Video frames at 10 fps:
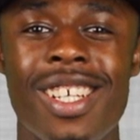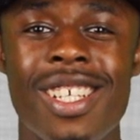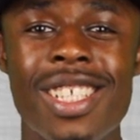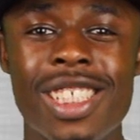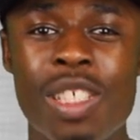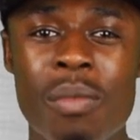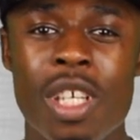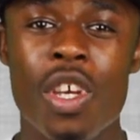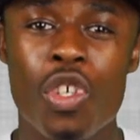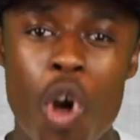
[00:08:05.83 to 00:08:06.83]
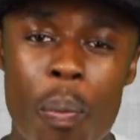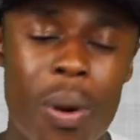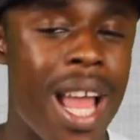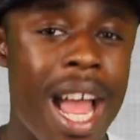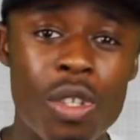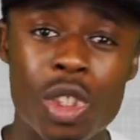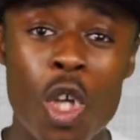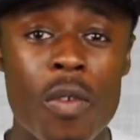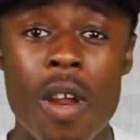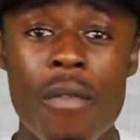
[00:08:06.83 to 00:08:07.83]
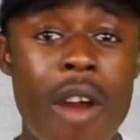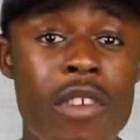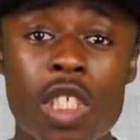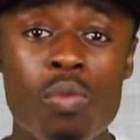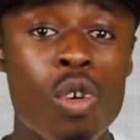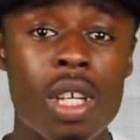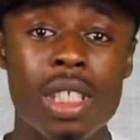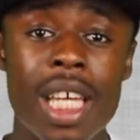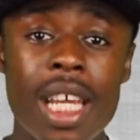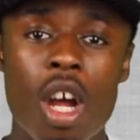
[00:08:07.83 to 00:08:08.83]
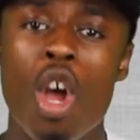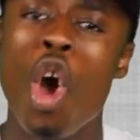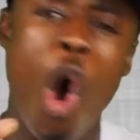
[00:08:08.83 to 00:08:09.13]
Listen to me, you're applying yourself in a very small container.